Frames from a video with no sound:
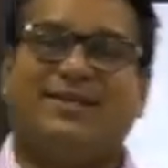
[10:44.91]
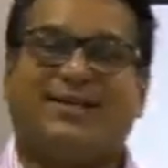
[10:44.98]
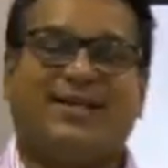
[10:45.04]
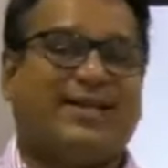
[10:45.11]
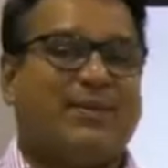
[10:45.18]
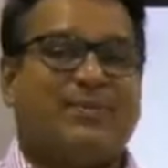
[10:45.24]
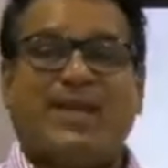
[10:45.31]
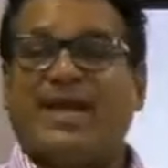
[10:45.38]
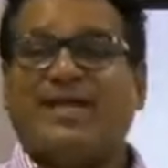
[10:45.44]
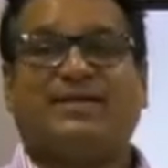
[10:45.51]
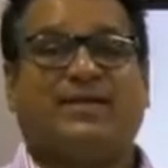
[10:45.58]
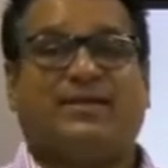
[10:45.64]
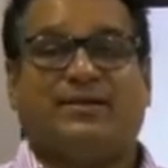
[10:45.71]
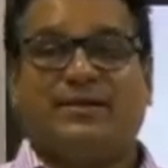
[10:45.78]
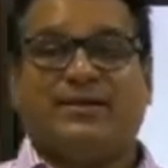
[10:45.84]
It can be
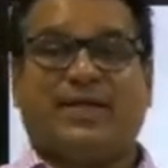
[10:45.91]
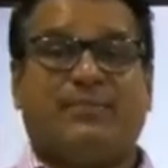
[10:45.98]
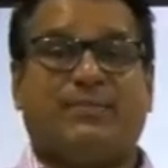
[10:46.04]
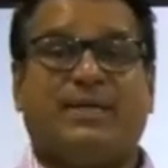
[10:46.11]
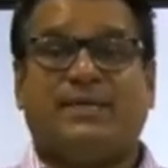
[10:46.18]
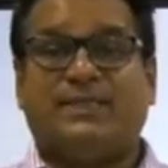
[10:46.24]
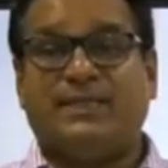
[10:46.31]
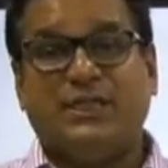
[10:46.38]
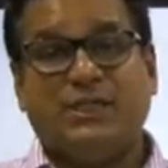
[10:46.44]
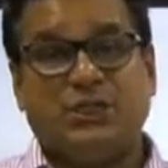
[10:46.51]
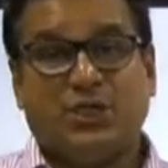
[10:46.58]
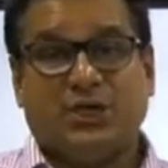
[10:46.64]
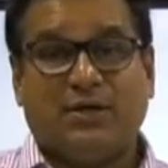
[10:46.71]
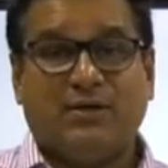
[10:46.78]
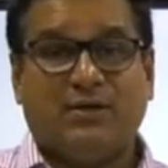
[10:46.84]
anything. It can be a
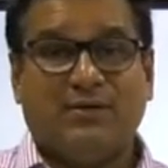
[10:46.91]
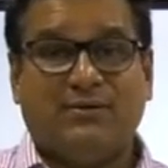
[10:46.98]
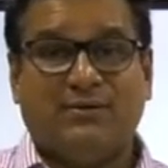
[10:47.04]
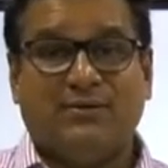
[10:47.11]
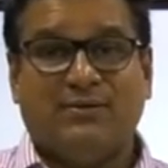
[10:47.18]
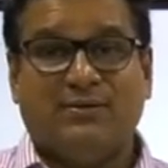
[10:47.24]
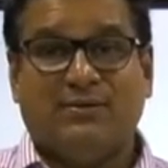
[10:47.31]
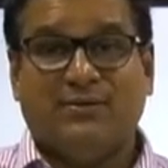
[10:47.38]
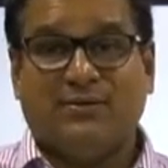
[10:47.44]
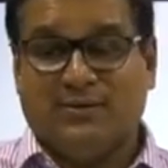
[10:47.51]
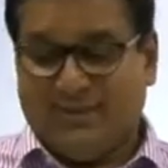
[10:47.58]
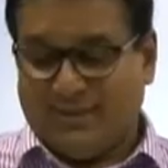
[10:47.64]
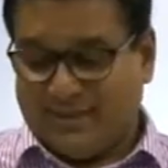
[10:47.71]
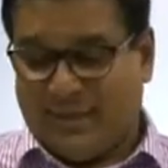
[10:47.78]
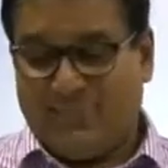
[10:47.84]
teacher,
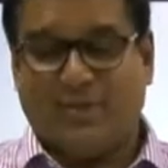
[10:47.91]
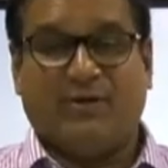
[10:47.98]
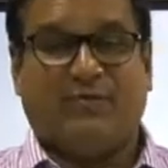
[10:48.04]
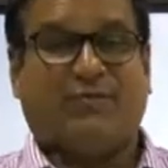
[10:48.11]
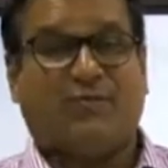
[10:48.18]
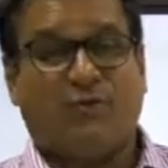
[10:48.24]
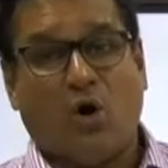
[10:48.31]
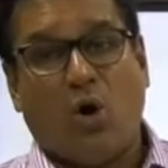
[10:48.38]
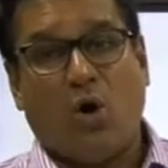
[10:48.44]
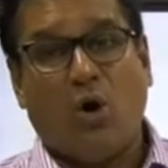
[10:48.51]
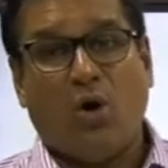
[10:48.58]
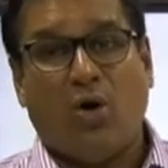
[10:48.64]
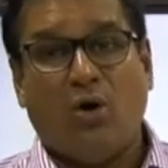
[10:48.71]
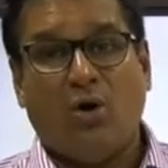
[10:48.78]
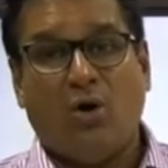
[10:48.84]
it can be the
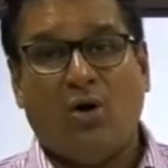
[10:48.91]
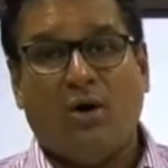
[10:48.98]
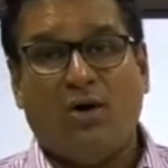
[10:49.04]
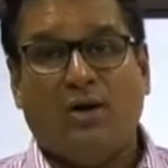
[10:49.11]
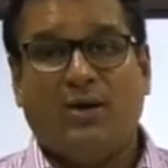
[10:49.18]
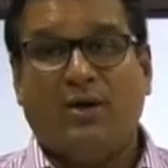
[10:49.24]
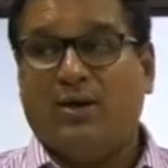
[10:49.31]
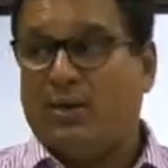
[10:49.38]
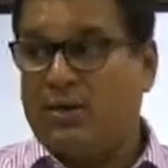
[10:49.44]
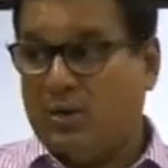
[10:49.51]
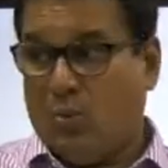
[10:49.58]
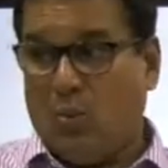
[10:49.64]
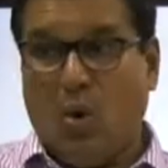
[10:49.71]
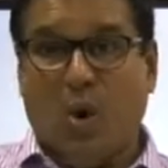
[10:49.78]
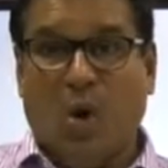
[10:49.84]
floor,
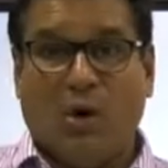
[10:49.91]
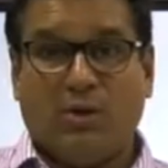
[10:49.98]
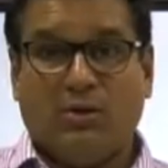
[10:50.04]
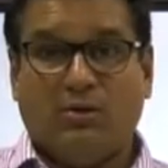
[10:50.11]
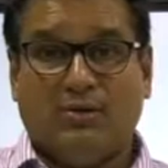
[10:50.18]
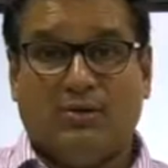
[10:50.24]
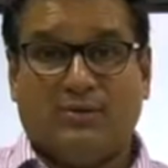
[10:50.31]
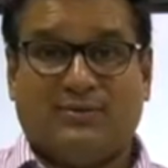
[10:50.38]
wall,